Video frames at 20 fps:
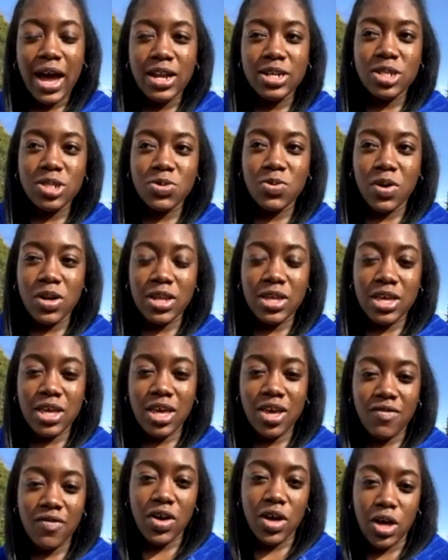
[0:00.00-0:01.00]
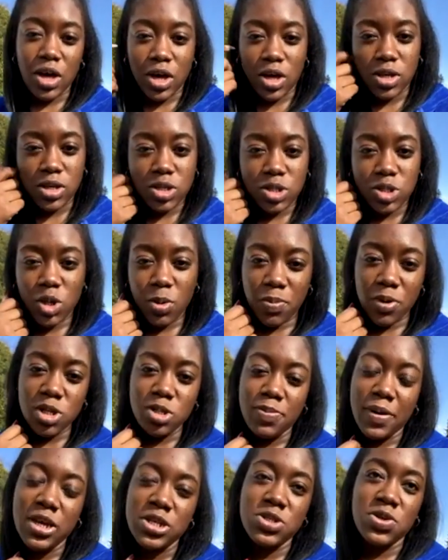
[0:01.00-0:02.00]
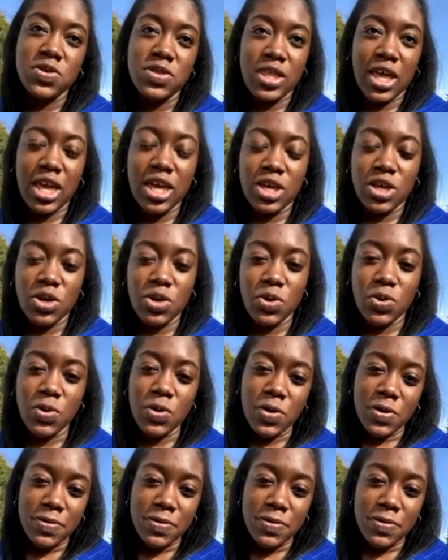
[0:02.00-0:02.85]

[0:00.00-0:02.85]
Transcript: just want to give a super special thank you